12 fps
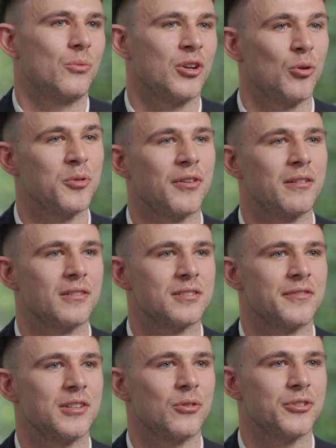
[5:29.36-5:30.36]
We hope you found
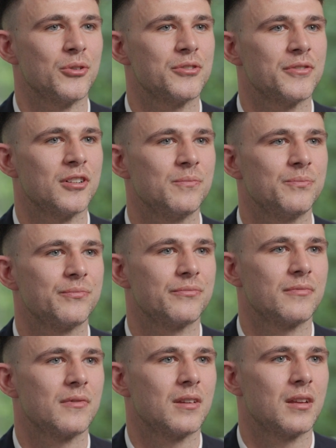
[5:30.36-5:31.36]
this video useful.
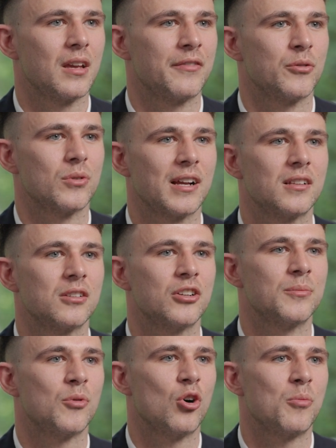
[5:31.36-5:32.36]
If you would like to
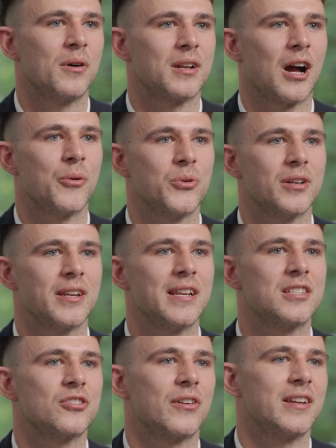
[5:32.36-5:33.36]
learn more about how you can
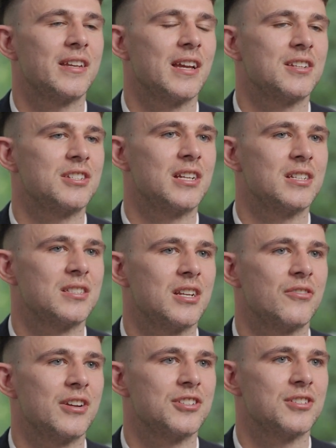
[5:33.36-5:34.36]
integrate ESG
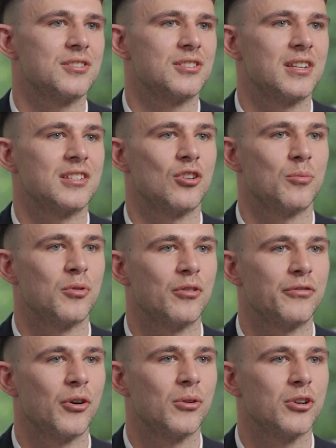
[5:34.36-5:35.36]
considerations into your
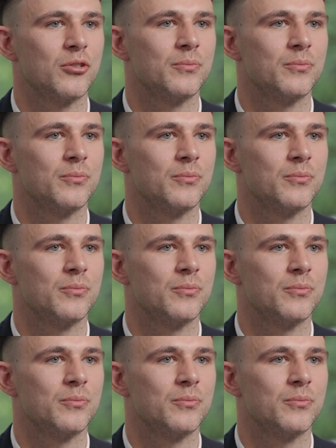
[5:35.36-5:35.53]
portfolio,